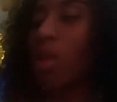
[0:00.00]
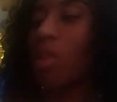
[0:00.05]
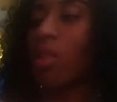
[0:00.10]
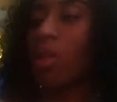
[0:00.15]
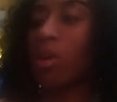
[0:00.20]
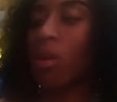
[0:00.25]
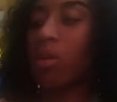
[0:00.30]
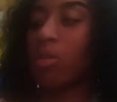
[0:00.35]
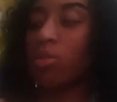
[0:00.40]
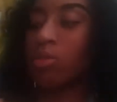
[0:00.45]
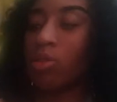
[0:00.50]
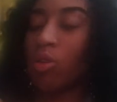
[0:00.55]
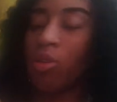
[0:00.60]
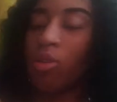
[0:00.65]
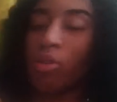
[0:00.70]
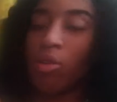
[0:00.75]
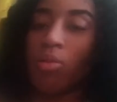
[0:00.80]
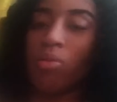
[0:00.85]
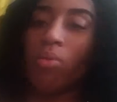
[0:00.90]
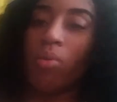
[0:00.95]
then so you
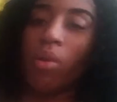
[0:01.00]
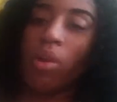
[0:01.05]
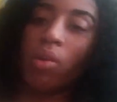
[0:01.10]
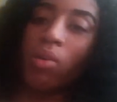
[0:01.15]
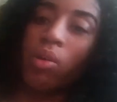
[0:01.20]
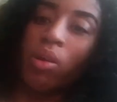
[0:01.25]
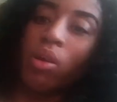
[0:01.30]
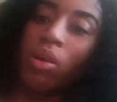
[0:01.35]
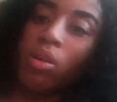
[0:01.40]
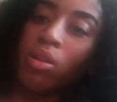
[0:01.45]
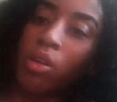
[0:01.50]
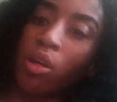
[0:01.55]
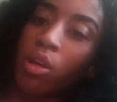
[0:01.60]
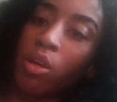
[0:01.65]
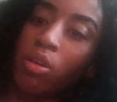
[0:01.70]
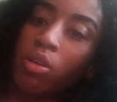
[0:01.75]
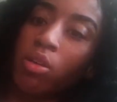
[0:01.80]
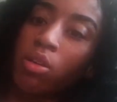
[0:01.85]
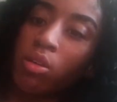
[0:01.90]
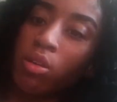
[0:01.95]
can wear it
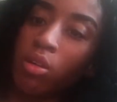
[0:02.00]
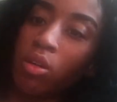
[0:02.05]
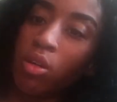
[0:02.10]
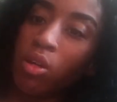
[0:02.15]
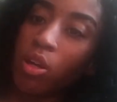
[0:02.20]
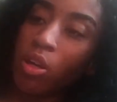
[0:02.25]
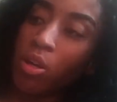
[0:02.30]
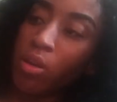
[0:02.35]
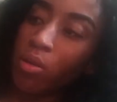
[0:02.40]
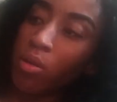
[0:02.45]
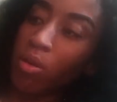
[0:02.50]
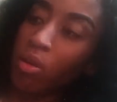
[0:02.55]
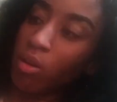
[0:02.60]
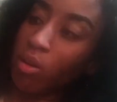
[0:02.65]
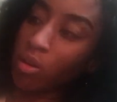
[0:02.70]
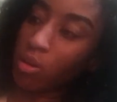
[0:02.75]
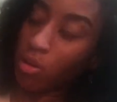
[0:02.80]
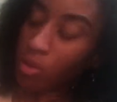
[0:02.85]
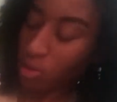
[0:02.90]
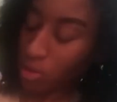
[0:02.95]
like
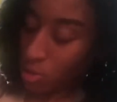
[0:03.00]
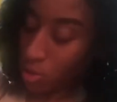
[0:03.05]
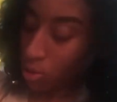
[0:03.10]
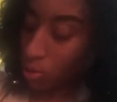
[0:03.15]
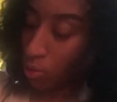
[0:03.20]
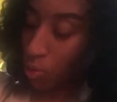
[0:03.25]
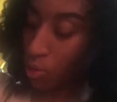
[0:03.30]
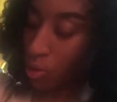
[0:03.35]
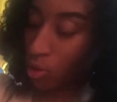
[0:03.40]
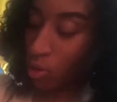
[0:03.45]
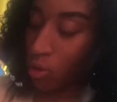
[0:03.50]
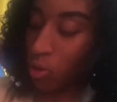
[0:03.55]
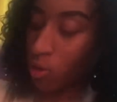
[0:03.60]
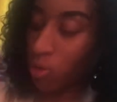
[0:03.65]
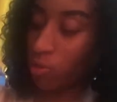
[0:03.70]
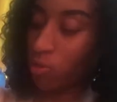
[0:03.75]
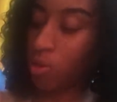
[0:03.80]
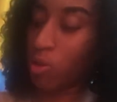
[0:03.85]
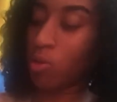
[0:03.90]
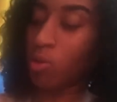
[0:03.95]
longer
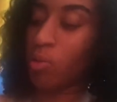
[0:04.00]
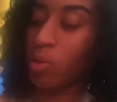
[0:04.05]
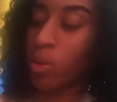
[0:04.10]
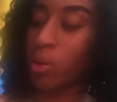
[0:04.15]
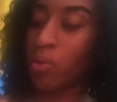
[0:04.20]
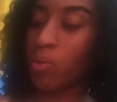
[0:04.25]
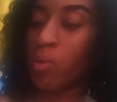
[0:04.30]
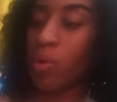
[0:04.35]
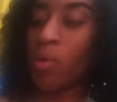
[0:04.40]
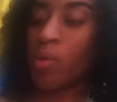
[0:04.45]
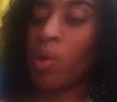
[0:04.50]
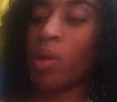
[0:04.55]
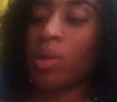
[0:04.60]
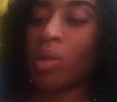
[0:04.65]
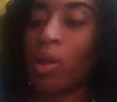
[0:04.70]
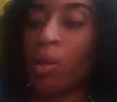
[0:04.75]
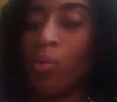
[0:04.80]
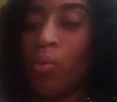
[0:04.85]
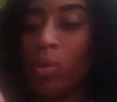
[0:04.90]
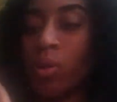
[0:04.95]
if you don't want to wear it
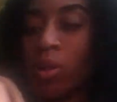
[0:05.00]
like with a